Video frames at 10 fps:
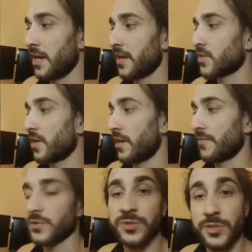If
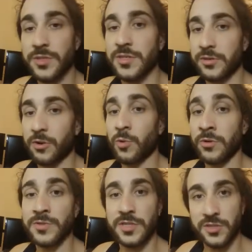it's reduced to 0
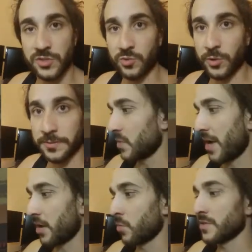wounds, it's destroyed. The
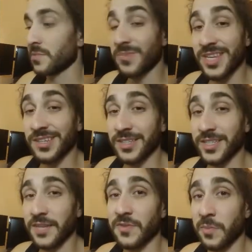battle wins
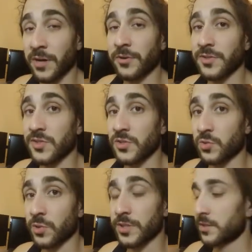immediately if the bunker is
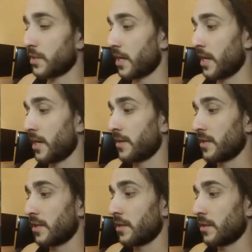destroyed, and
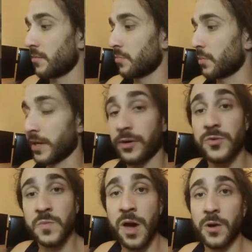the player
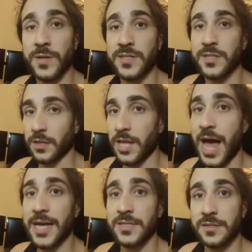whose model takes the
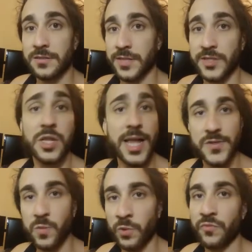
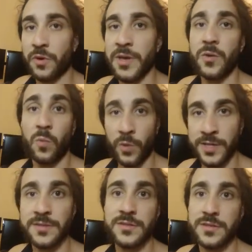last wound from it
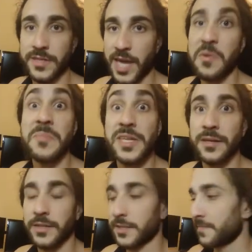wins the game
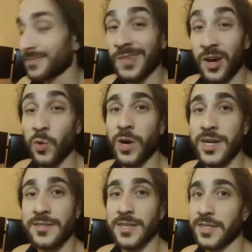immediately.
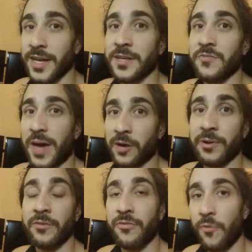Otherwise, at the end of battle
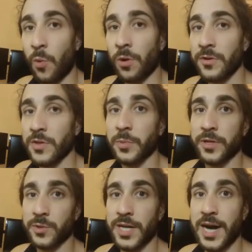round 4, the
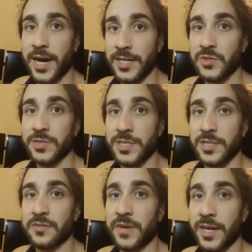player with the highest
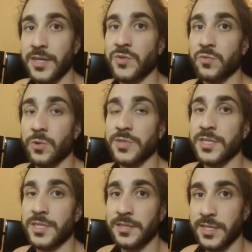strategic advantage rolls
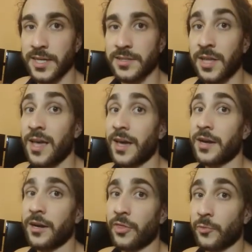a d6, and
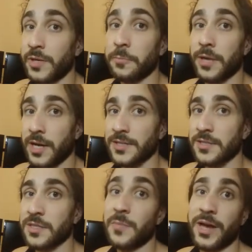on a
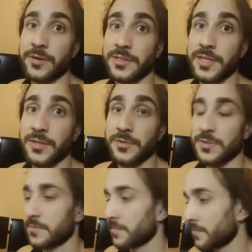3+, the battle
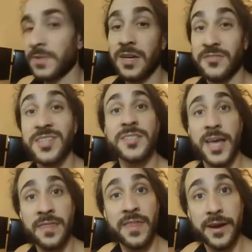continues. It doesn't
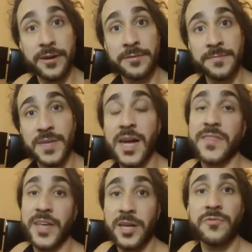end there.
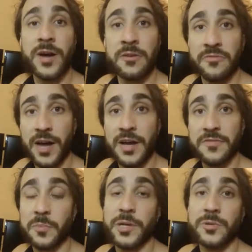At the end of round
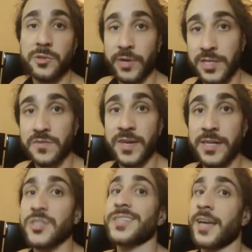5, the player with the greatest
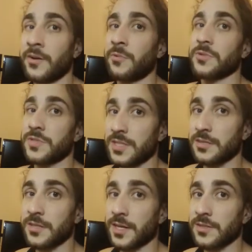advantage again rolls a
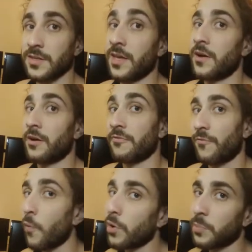d6, and on a
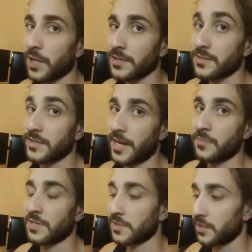4+, the
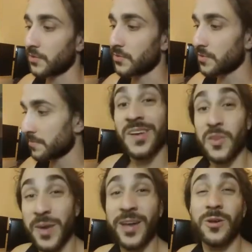game continues.
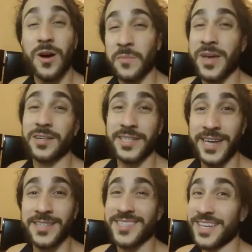The battle automatically
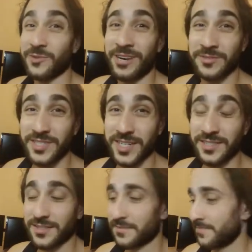ends at the end of round
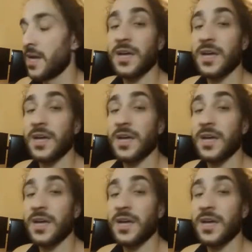6.